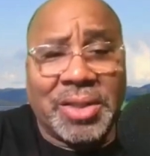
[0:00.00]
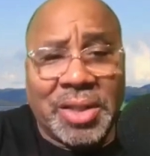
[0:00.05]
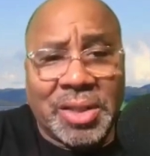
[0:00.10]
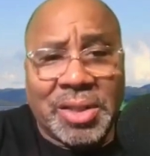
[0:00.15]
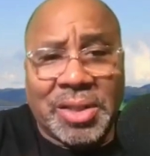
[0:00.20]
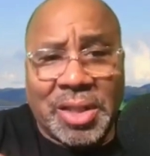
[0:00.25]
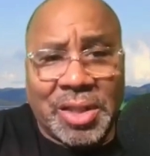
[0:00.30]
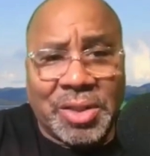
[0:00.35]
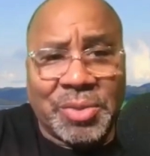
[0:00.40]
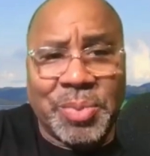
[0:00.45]

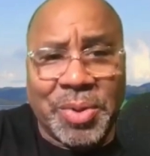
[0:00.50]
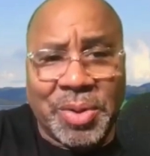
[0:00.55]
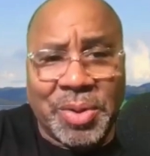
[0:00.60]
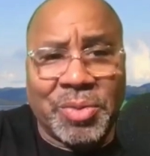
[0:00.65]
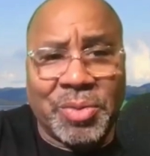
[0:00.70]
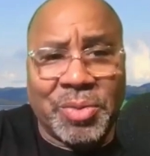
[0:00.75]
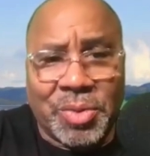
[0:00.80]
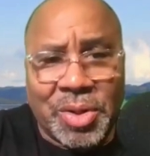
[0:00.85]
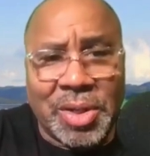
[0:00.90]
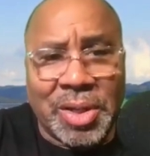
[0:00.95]
Just let's
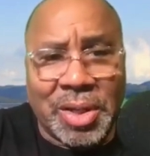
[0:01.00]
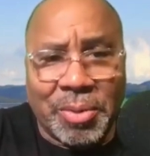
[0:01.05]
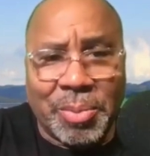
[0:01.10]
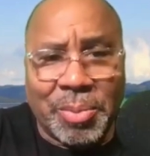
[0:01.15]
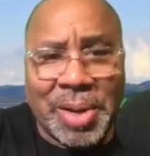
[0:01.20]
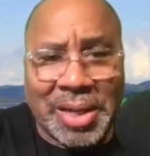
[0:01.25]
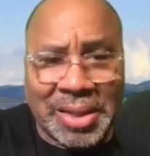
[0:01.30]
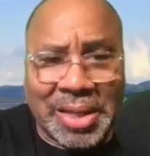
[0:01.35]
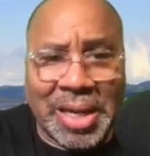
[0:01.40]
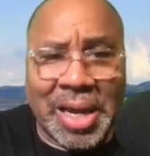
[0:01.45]
be clear
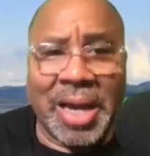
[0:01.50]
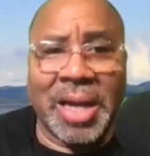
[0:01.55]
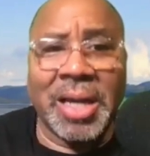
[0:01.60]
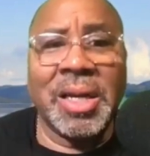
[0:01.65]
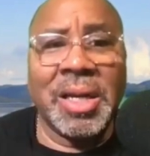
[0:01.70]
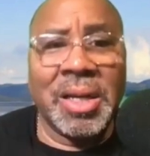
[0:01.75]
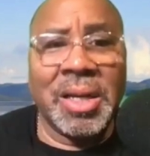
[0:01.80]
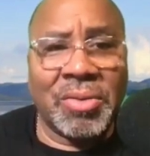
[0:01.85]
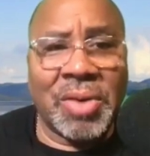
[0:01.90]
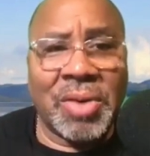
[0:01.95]
about that,
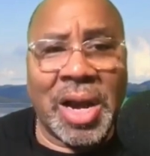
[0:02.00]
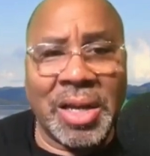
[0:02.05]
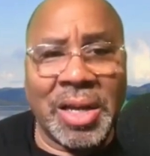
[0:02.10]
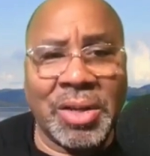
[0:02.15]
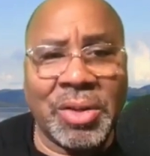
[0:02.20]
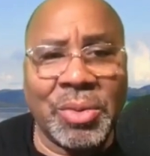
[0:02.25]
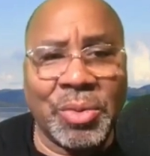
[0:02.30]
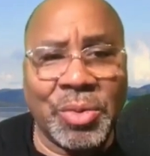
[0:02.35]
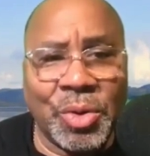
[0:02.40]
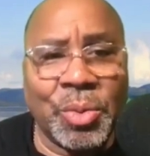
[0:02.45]
right?
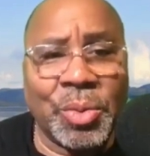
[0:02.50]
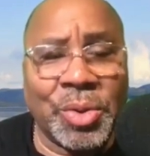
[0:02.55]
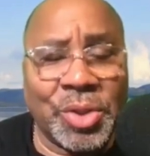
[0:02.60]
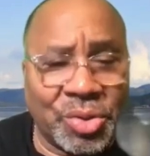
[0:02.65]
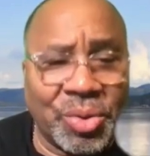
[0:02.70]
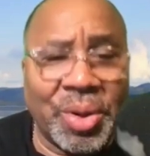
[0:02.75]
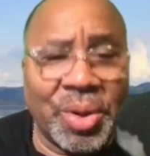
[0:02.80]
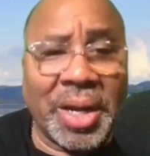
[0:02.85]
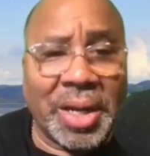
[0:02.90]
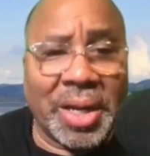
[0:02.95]
You you were
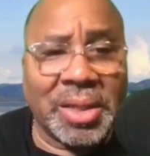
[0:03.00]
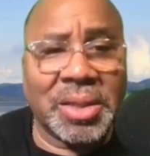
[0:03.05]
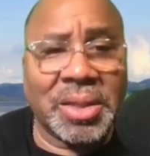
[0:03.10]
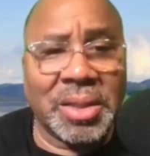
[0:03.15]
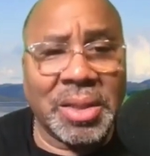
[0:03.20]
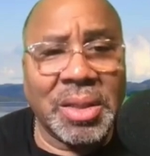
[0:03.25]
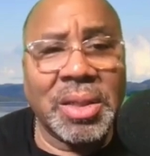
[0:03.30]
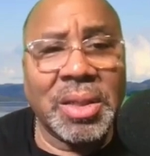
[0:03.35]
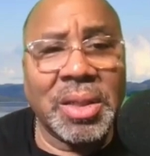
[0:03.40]
trained.